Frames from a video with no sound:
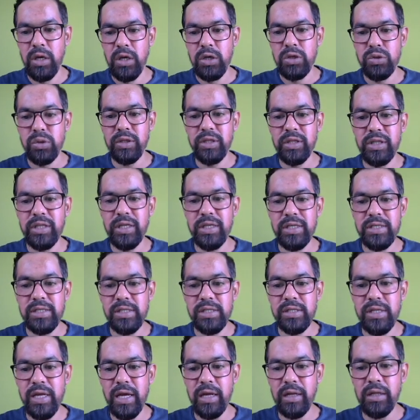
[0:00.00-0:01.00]
So
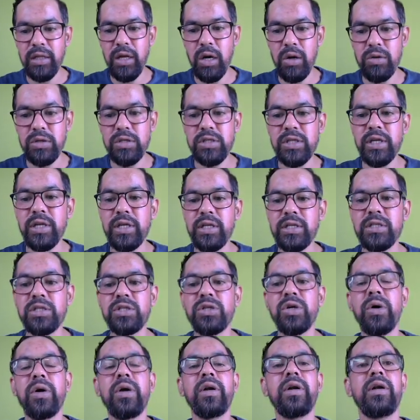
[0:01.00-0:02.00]
this 10,000
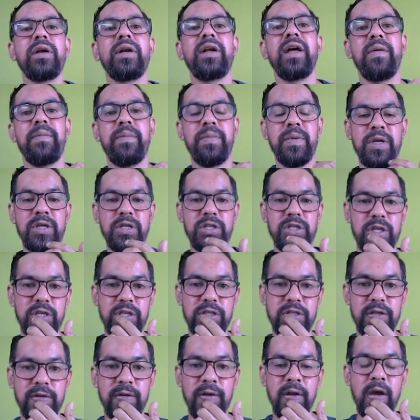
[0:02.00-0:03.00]
is your
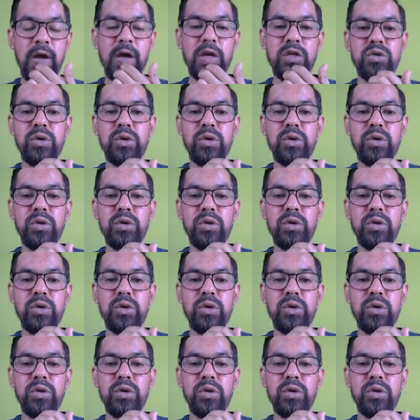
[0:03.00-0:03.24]
depreciation.